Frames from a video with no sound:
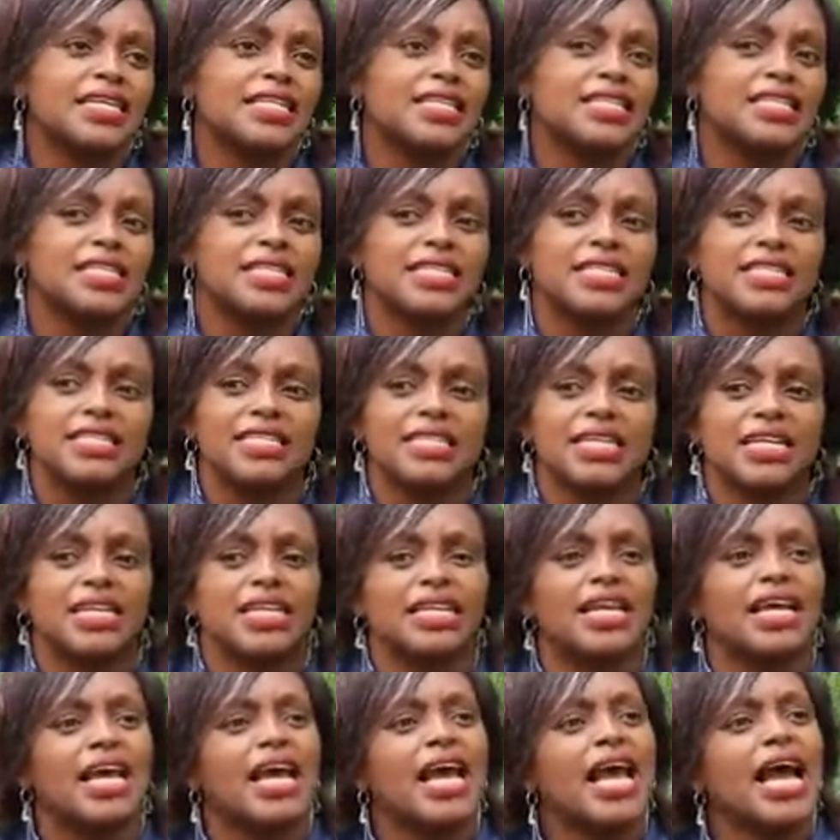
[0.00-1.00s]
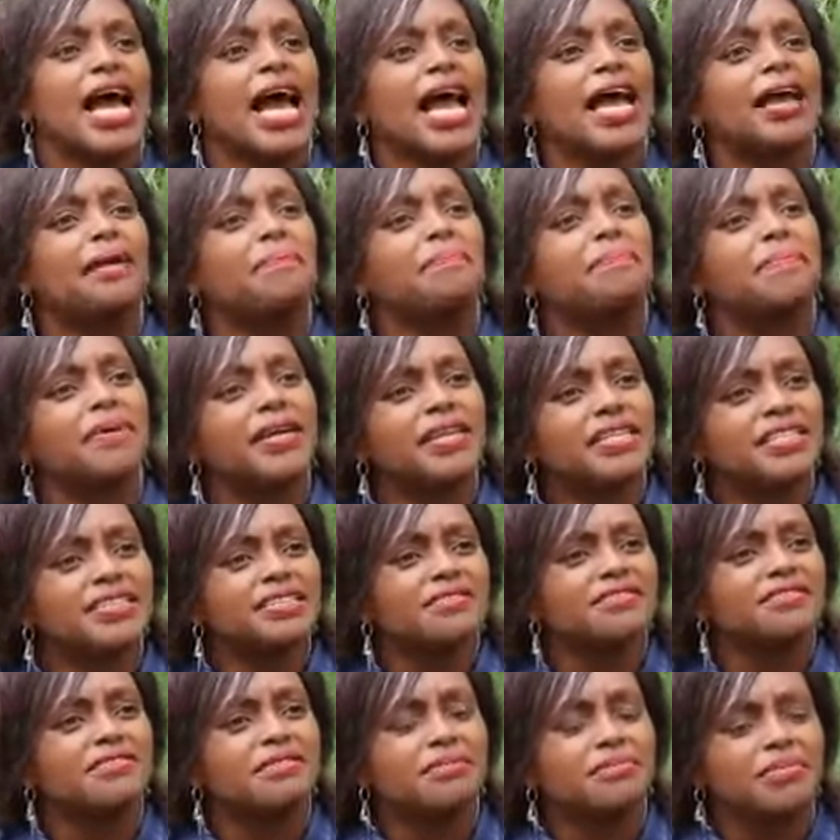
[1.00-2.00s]
the lady, she said, I picked
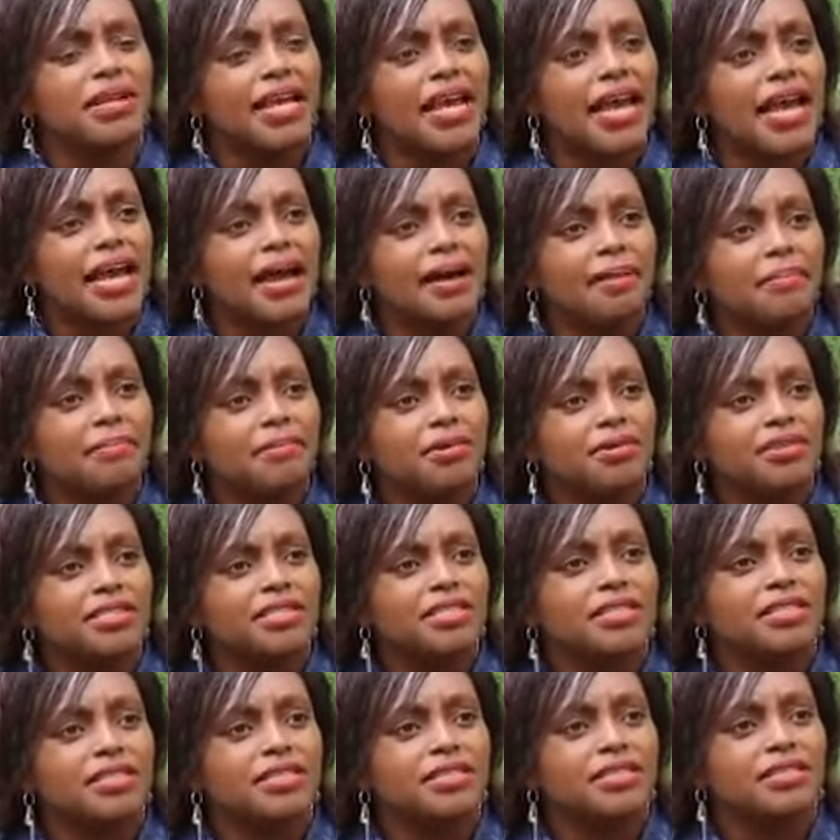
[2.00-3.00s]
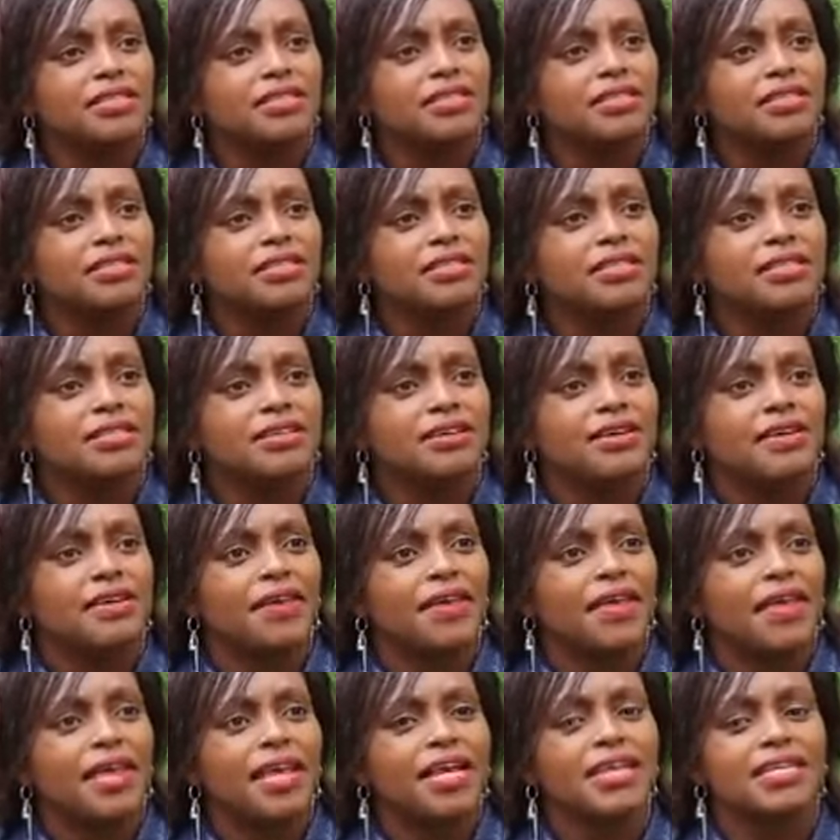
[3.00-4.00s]
him from the airport.
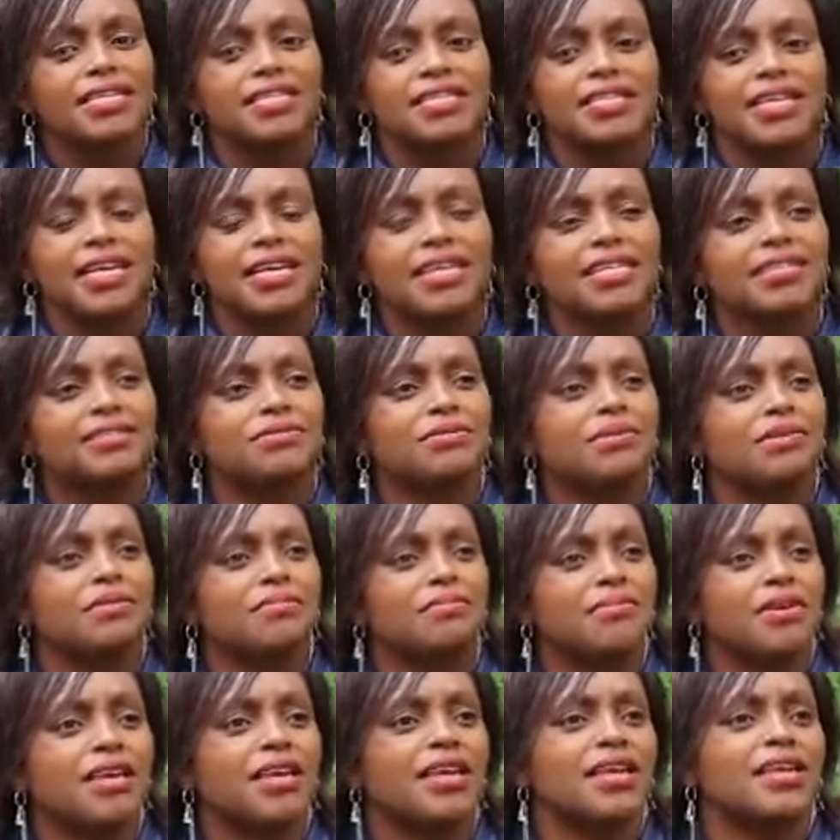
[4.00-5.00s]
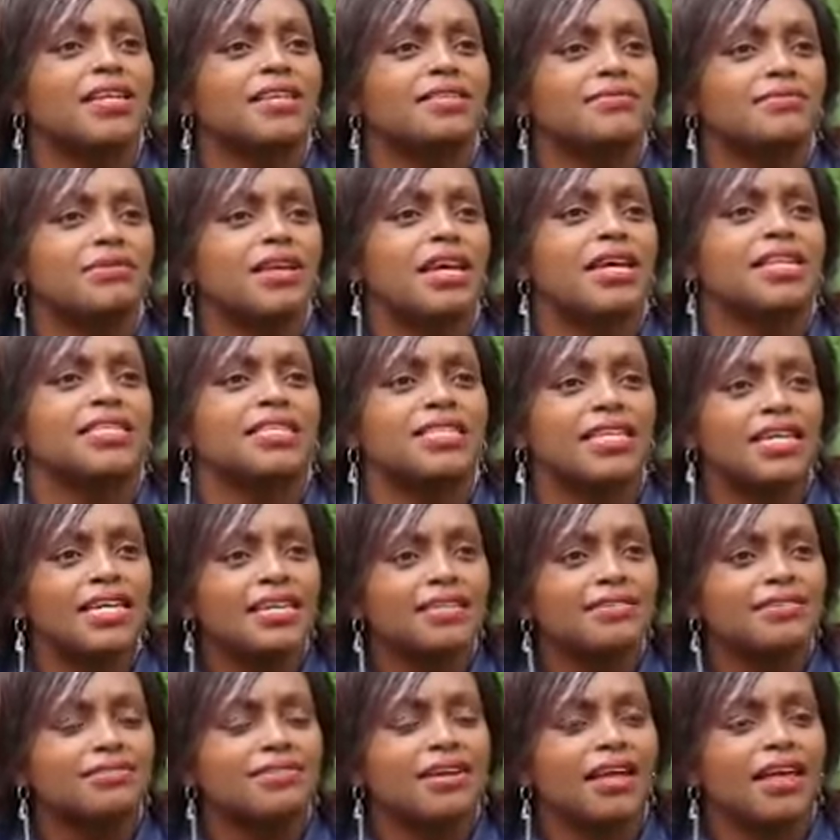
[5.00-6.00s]
He stays with me. We are
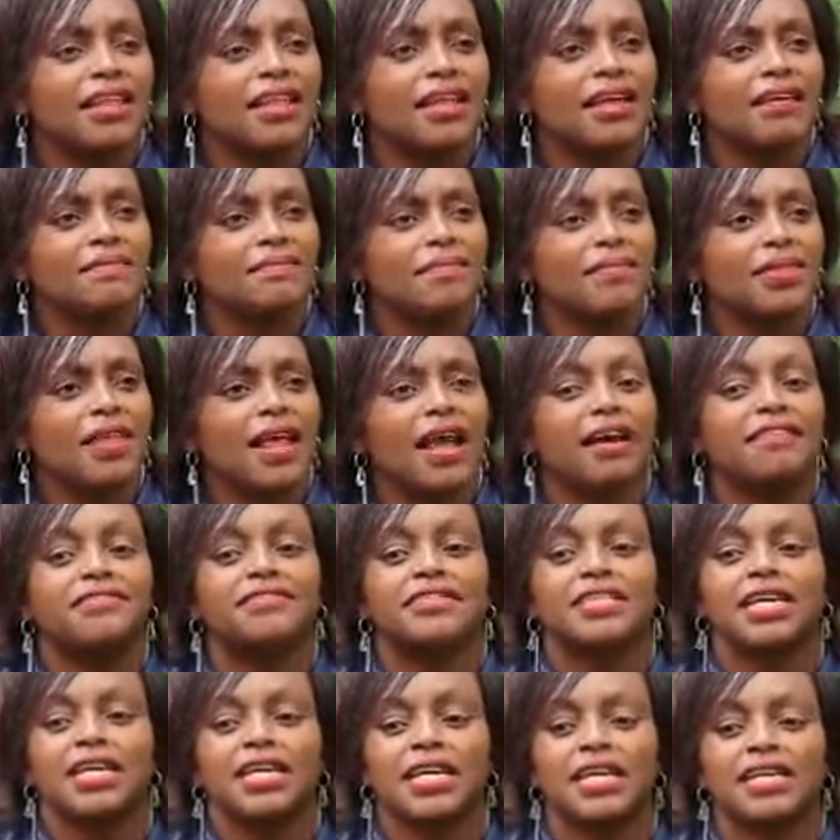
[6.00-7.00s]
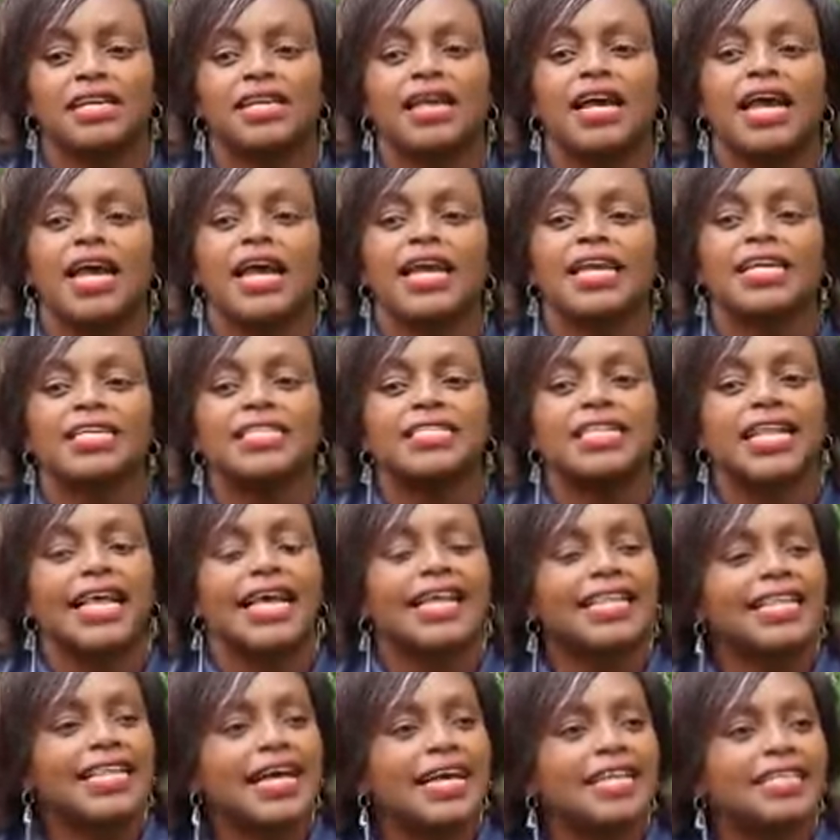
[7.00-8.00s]
staying together. He's
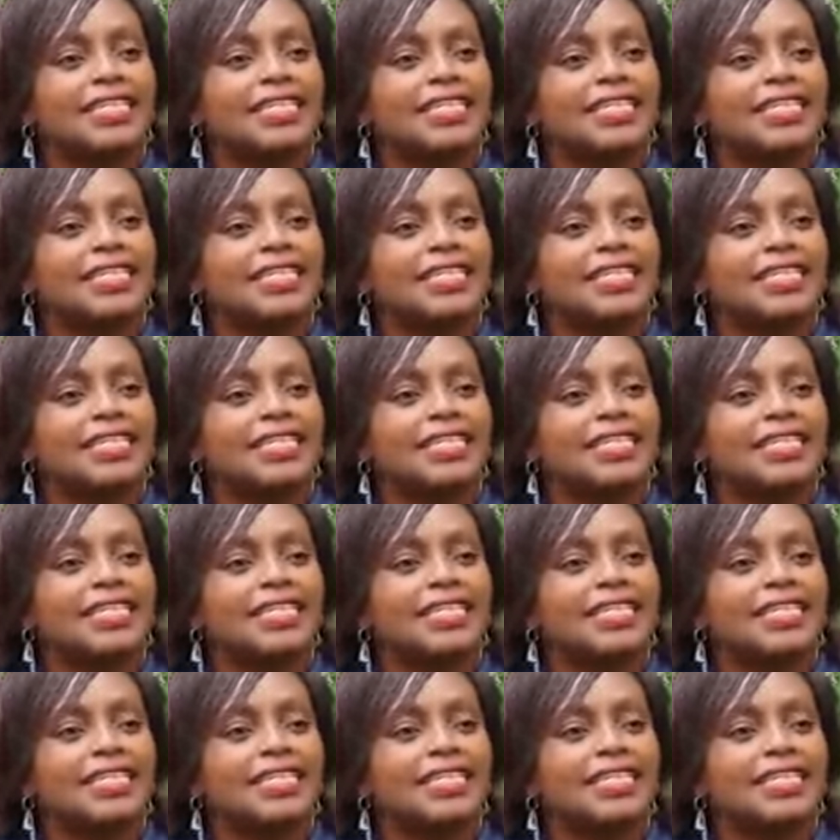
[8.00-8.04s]
like